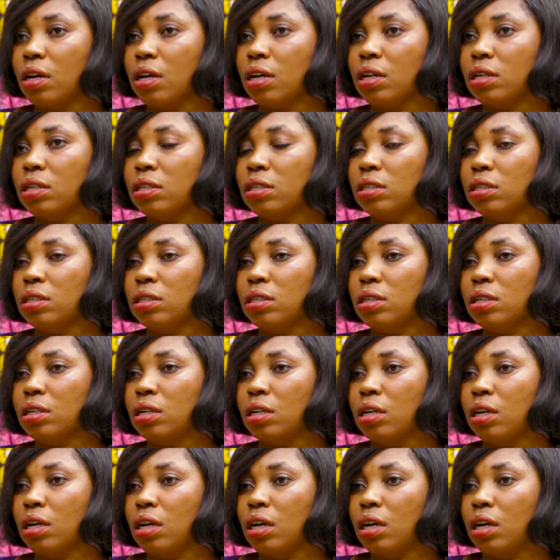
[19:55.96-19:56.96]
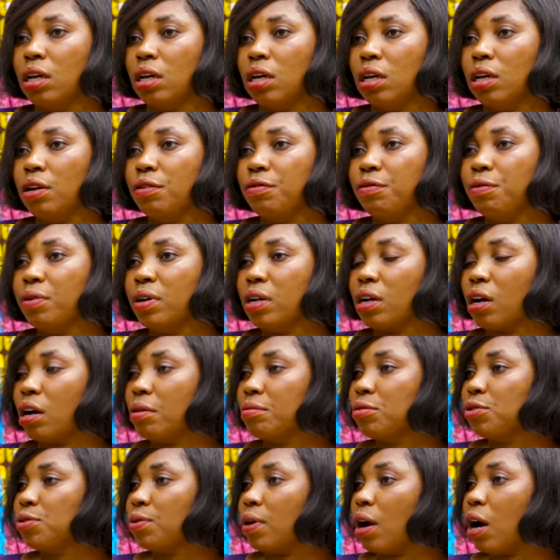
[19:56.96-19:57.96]
and if we
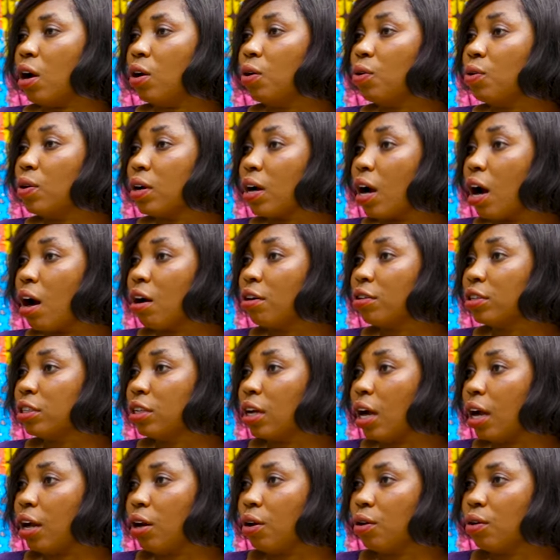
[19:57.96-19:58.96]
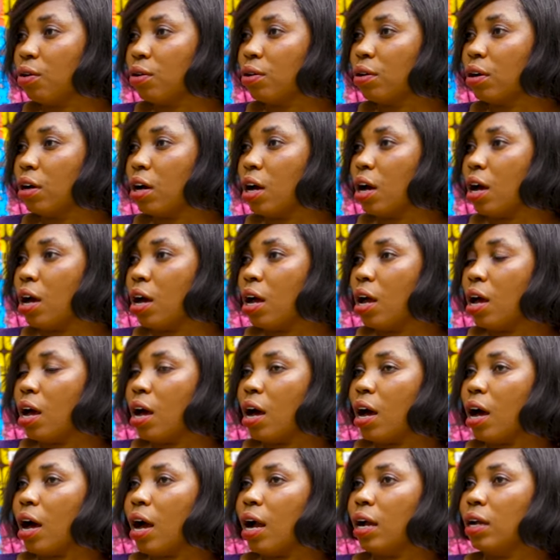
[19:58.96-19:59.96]
come to our local dialogue
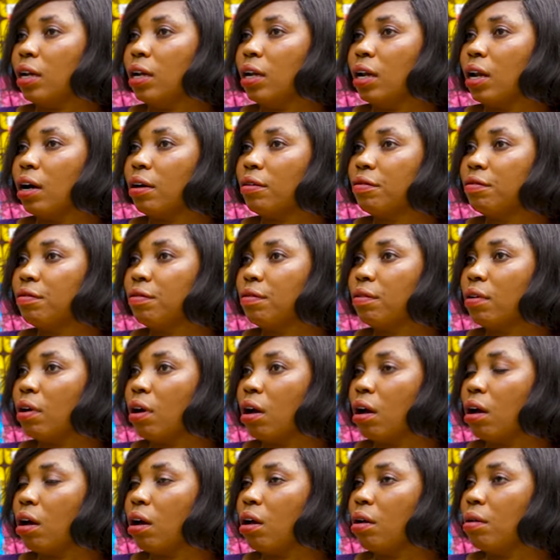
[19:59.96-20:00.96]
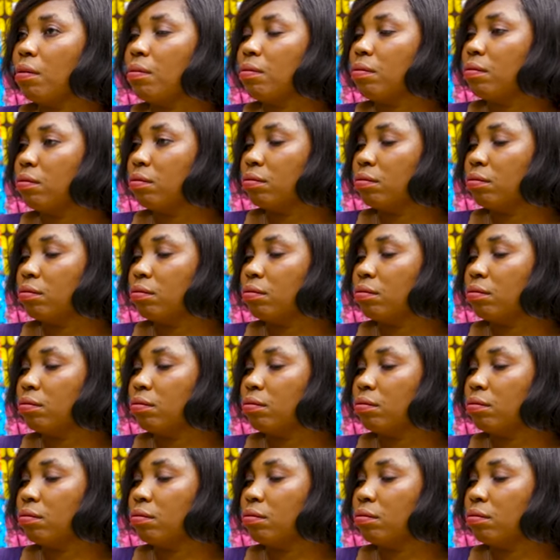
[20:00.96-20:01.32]
i love um